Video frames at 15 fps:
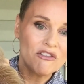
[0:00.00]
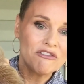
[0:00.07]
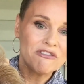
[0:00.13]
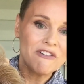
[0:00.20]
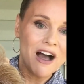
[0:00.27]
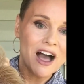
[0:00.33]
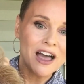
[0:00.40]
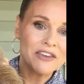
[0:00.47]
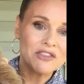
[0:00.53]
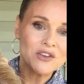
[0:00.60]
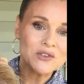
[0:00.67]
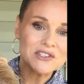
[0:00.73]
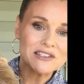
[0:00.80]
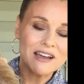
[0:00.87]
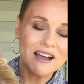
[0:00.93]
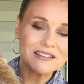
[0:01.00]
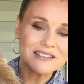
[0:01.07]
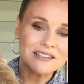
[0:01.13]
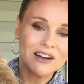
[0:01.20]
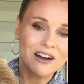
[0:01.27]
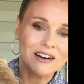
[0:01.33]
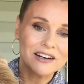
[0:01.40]
fine those
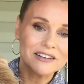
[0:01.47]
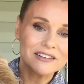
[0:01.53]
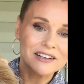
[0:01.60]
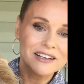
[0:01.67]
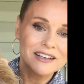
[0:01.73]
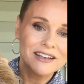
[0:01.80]
knots are